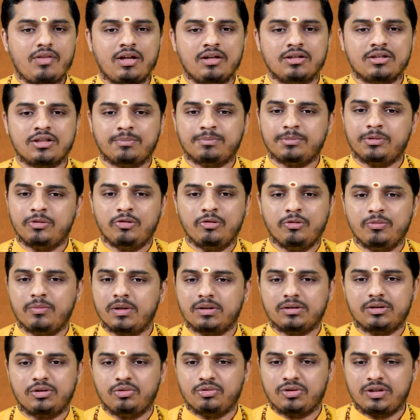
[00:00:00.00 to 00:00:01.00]
Saptami
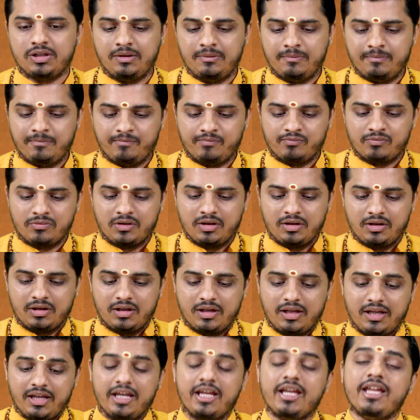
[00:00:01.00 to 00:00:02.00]
Vibhakti, you see.
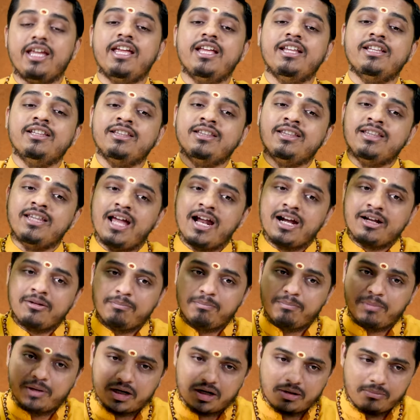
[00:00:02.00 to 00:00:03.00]
In that
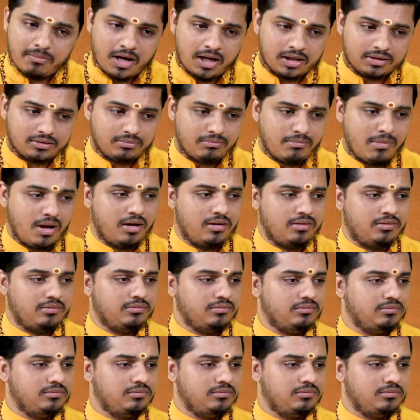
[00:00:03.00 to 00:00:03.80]
Paramātma,